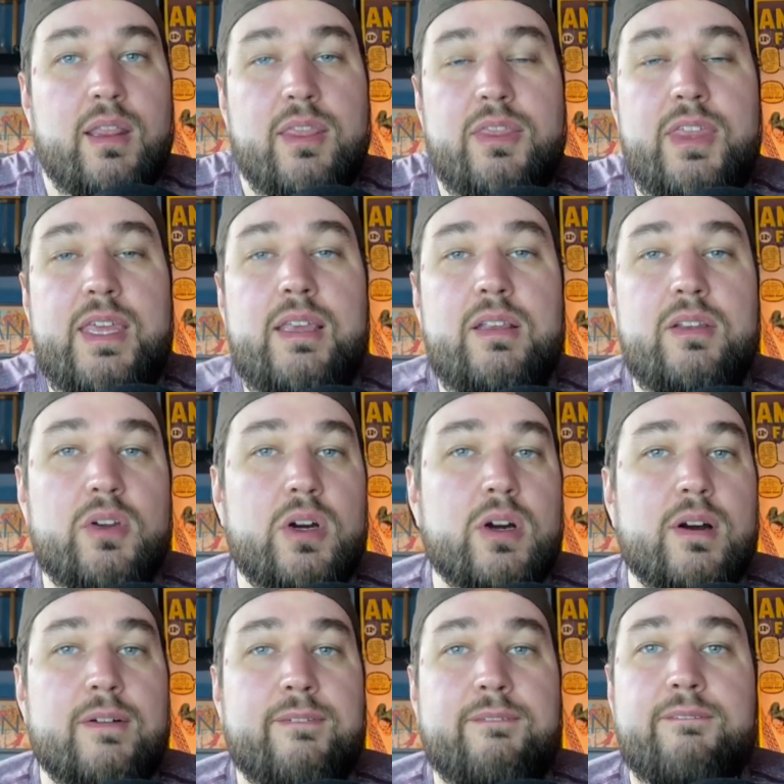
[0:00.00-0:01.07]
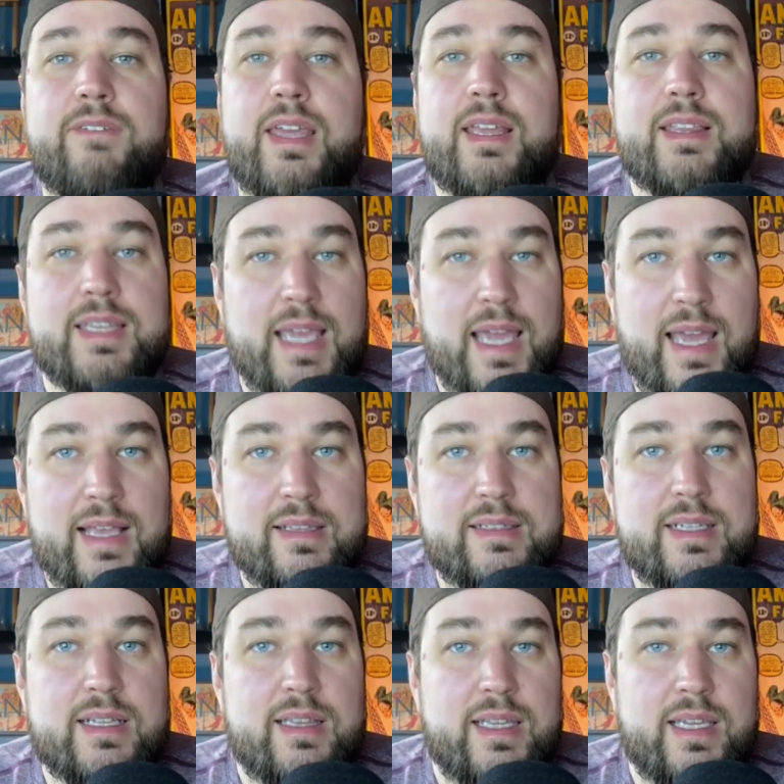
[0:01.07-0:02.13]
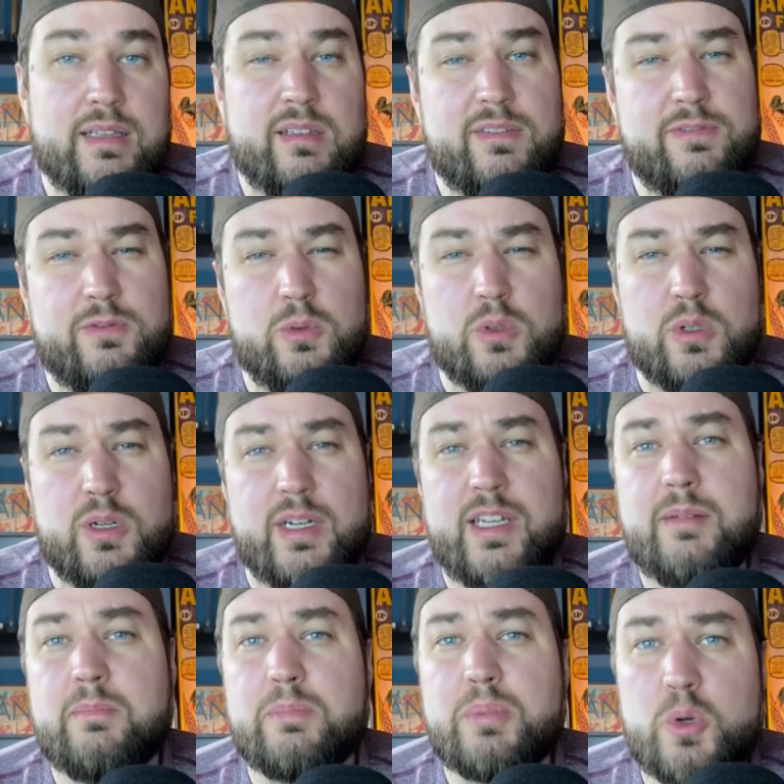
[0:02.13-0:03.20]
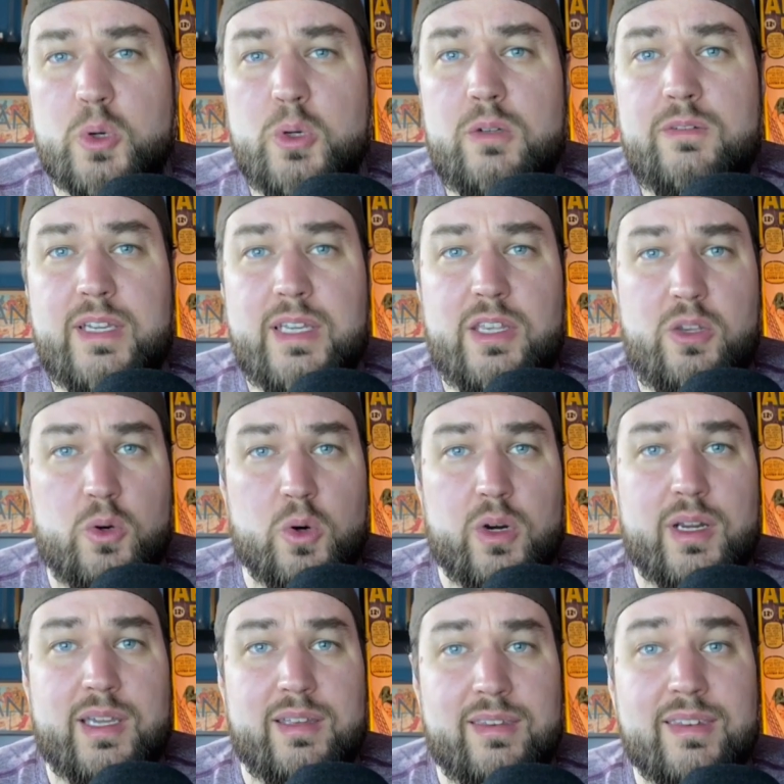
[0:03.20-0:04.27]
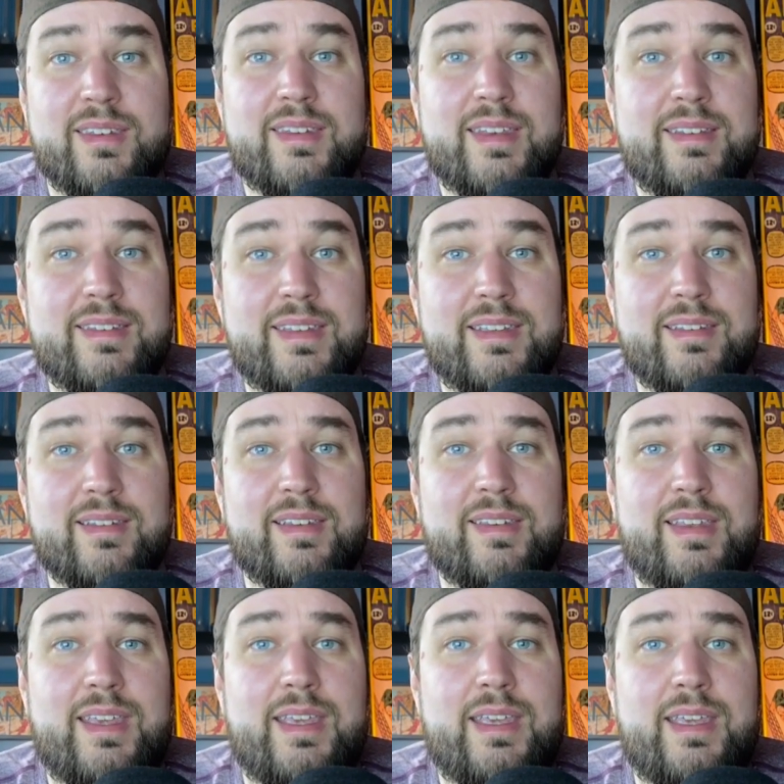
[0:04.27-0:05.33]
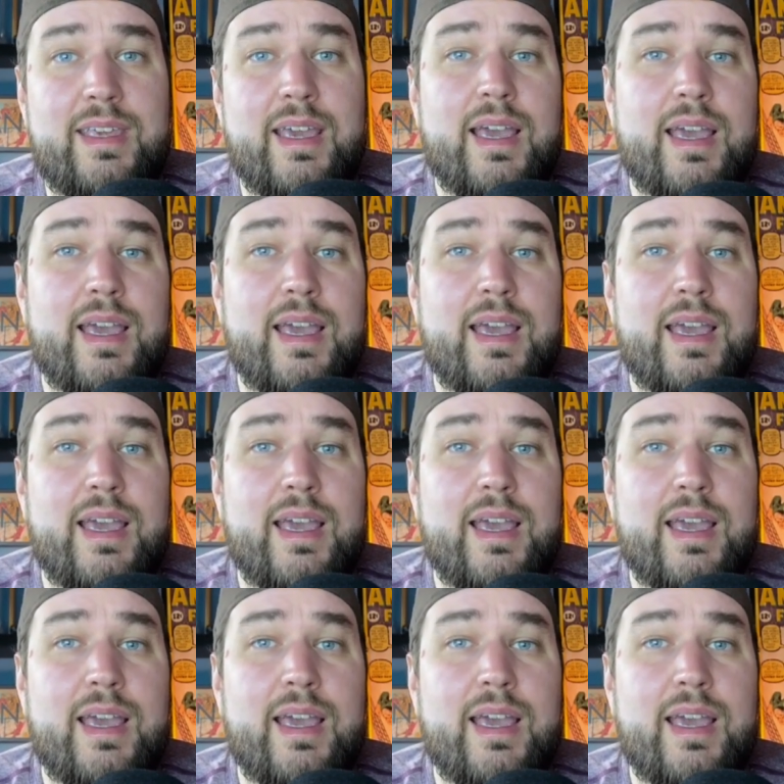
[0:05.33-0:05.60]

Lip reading: These are fantastic lands for improving your consistency